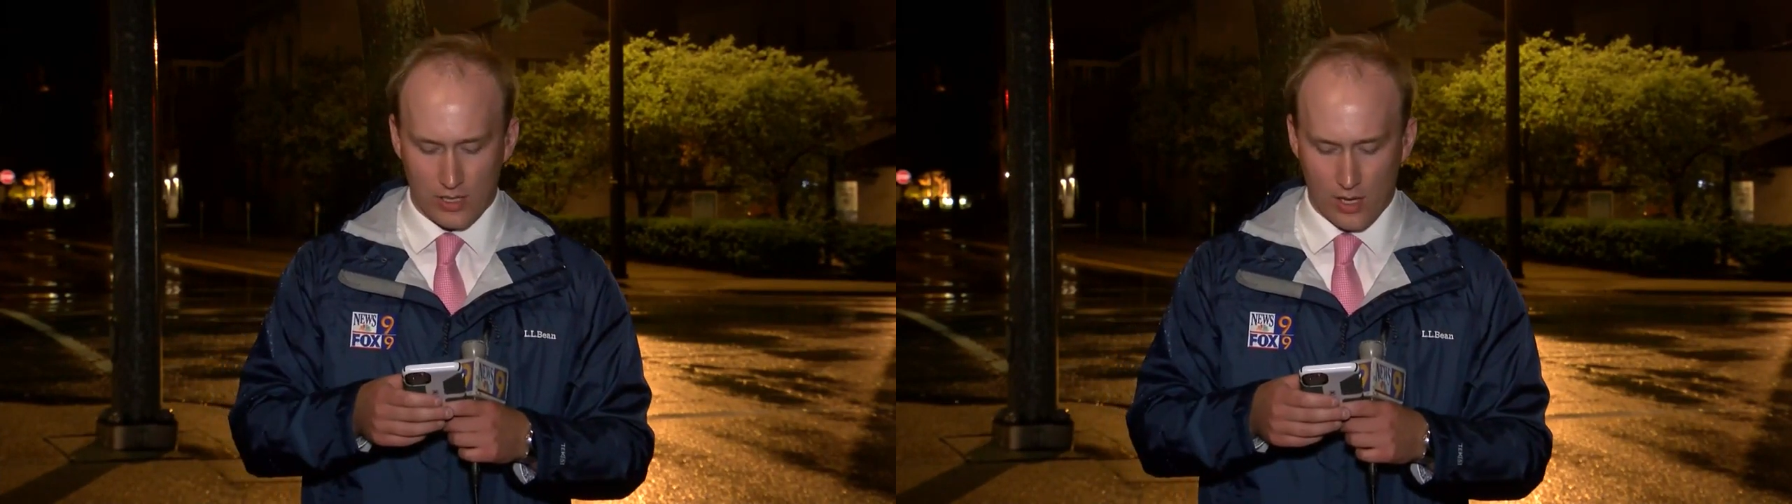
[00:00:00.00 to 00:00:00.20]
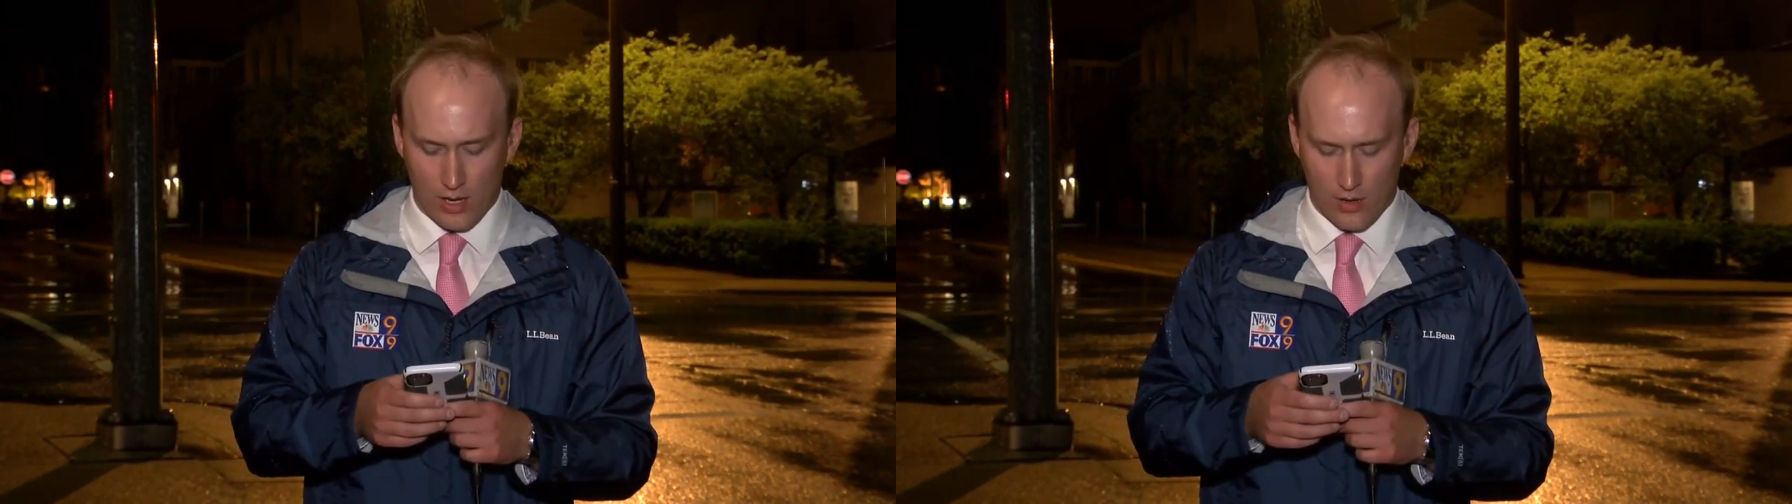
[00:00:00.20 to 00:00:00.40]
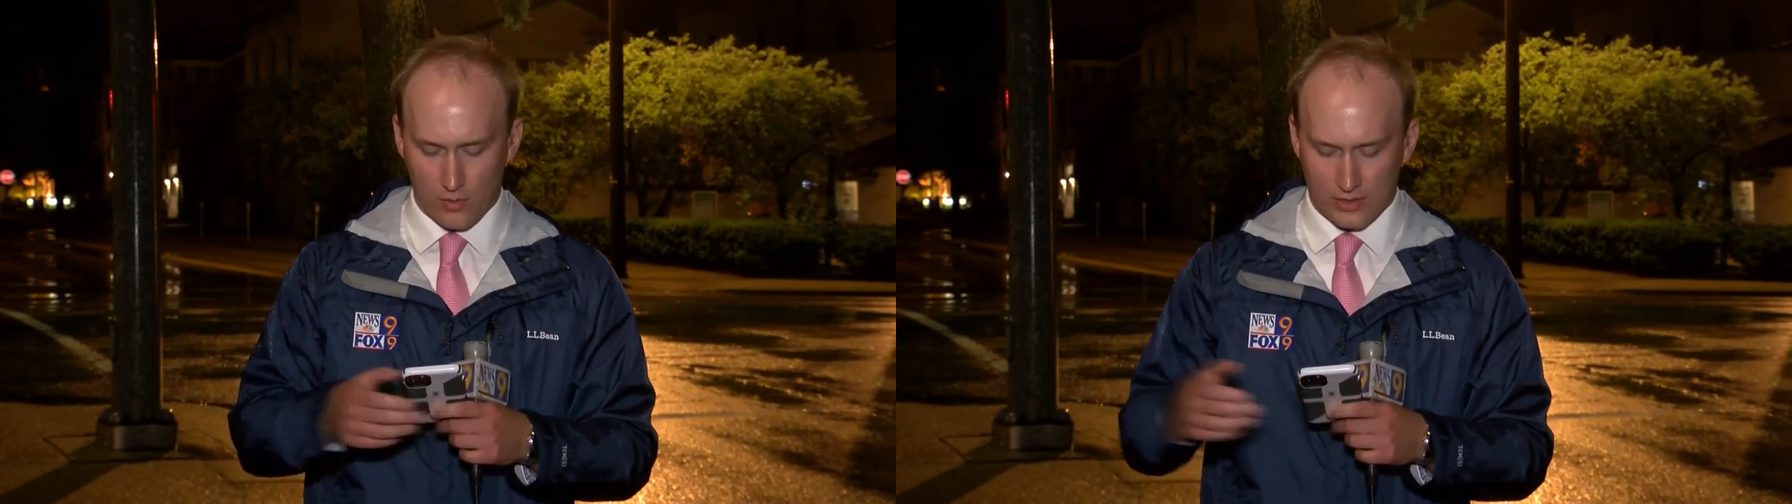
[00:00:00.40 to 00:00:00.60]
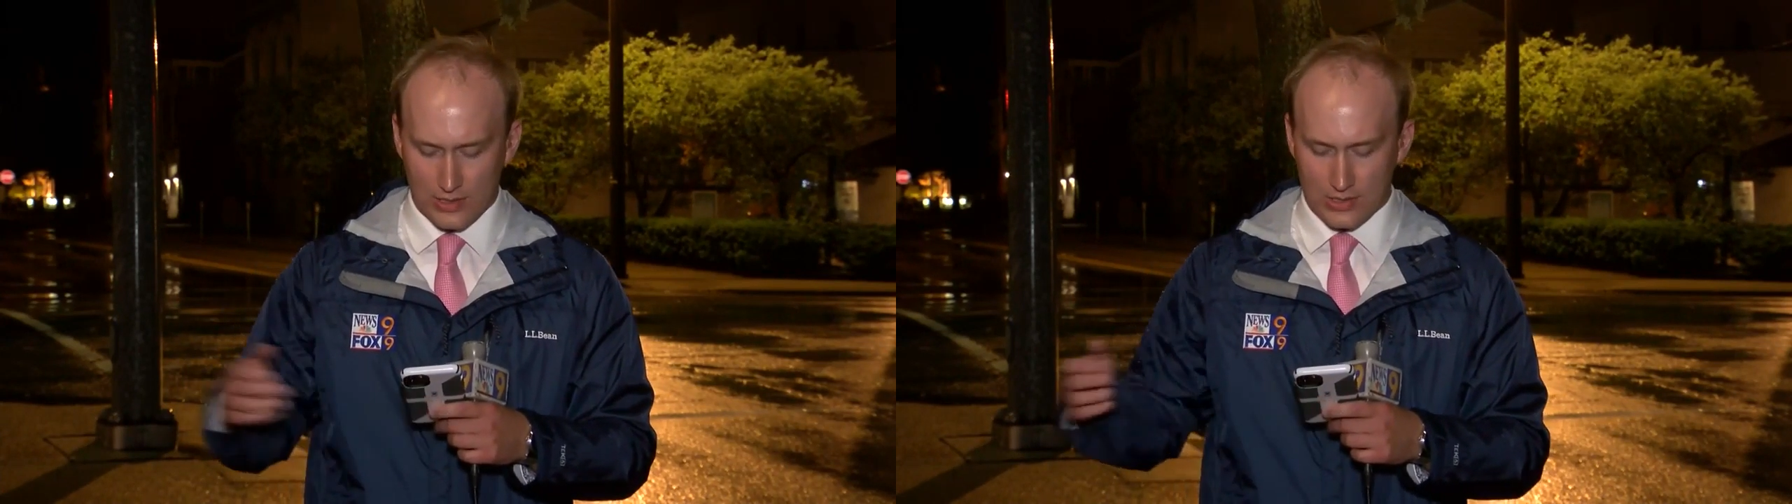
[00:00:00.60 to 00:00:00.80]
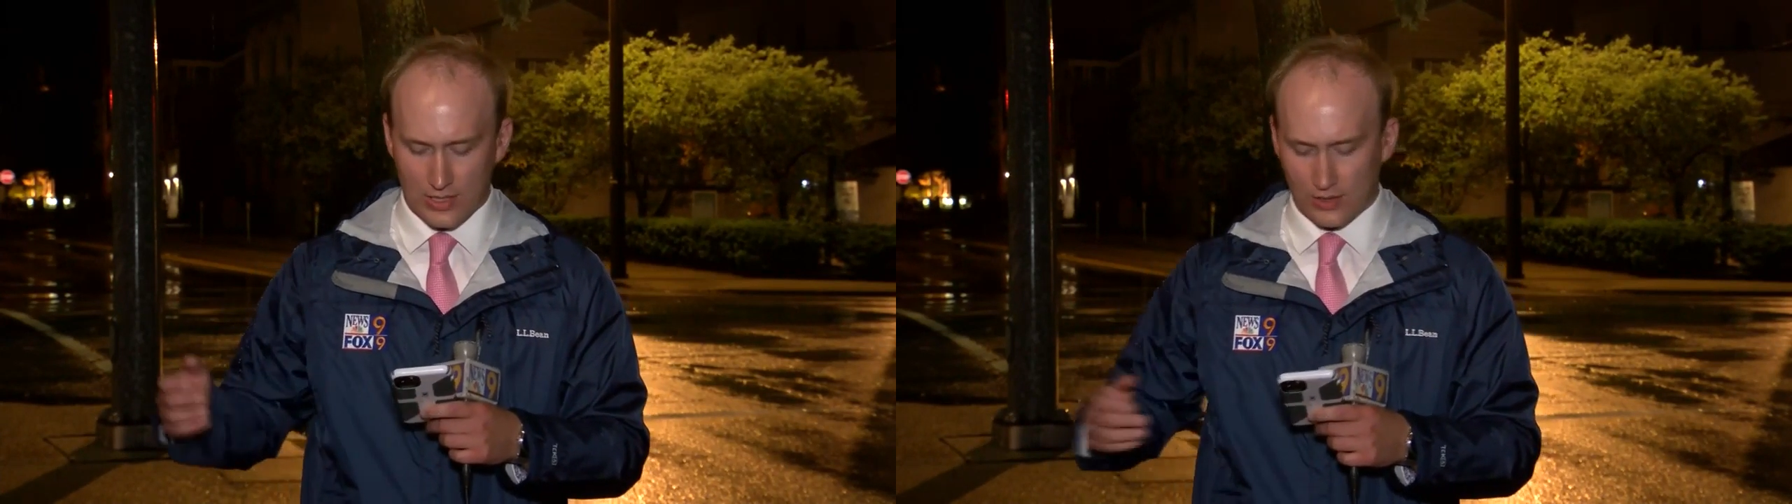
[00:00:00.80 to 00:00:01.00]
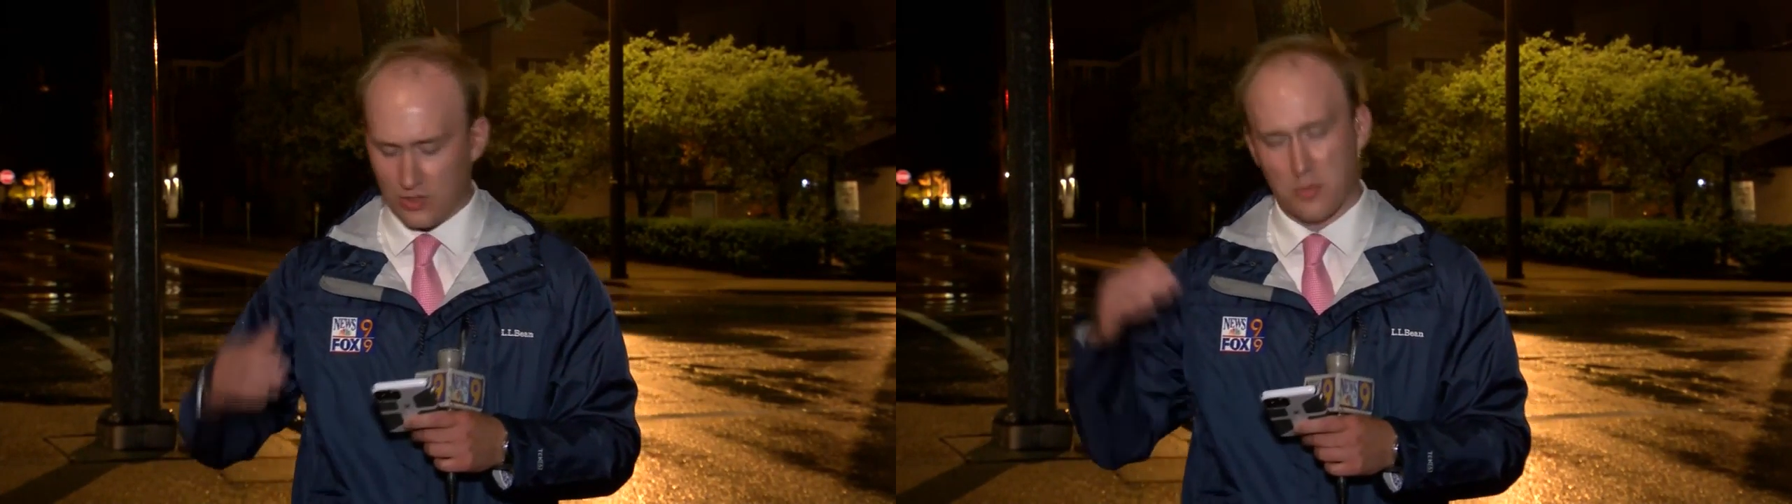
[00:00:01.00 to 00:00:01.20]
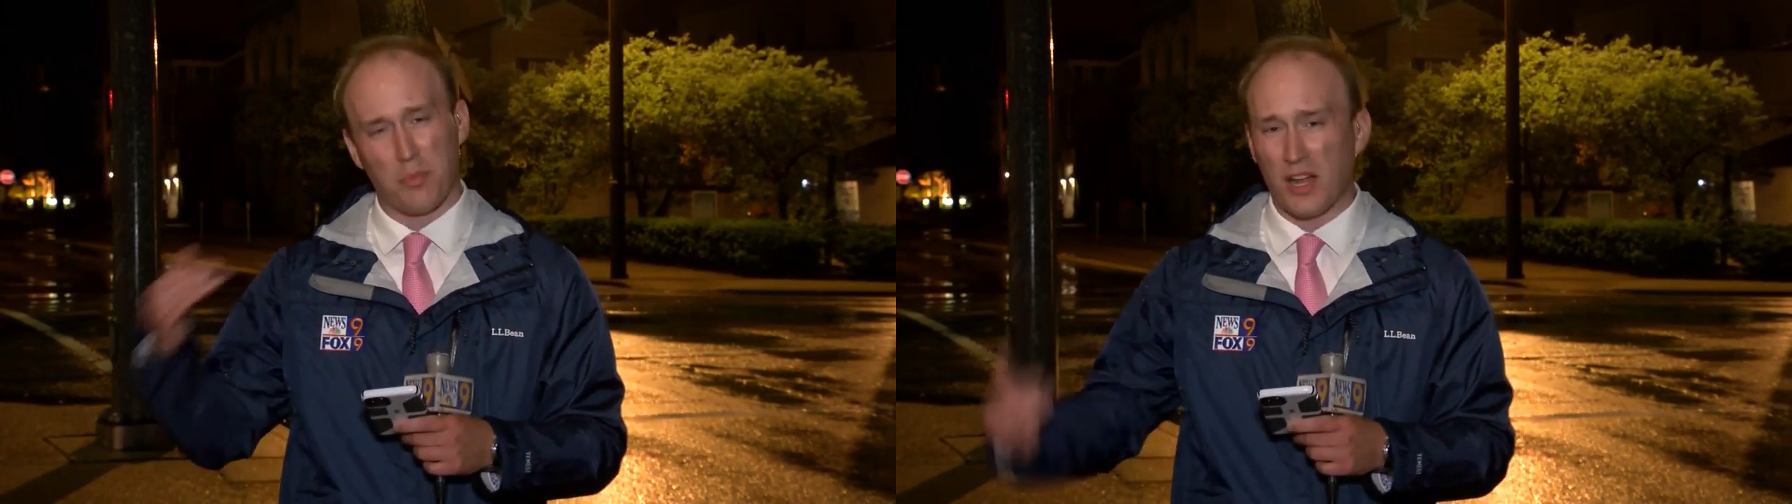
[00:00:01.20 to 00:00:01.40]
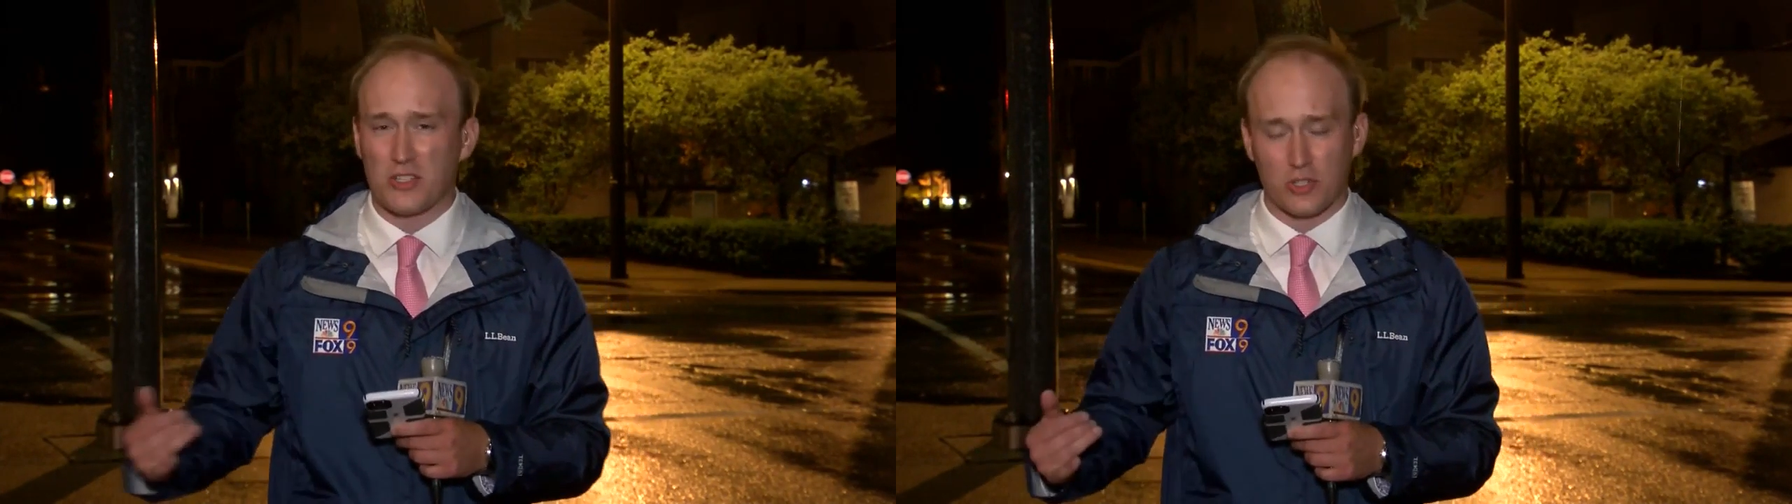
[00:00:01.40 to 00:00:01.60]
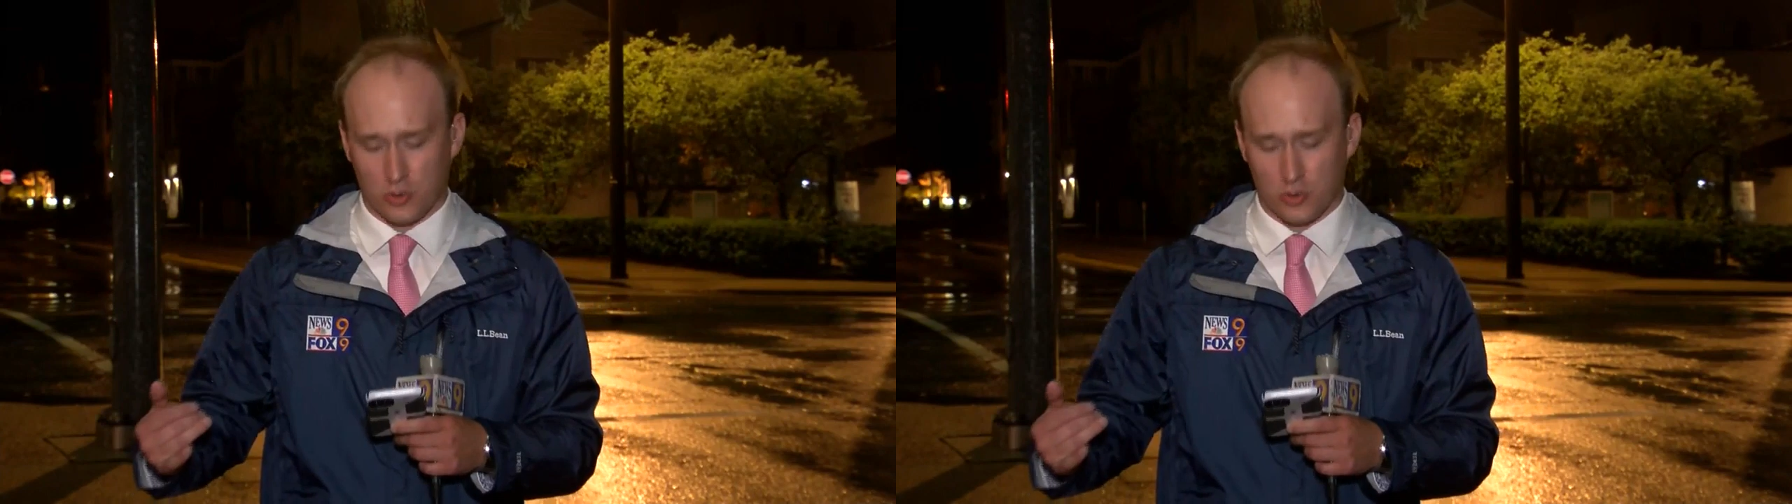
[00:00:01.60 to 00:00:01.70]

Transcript: uh, we did see that there's a bunch of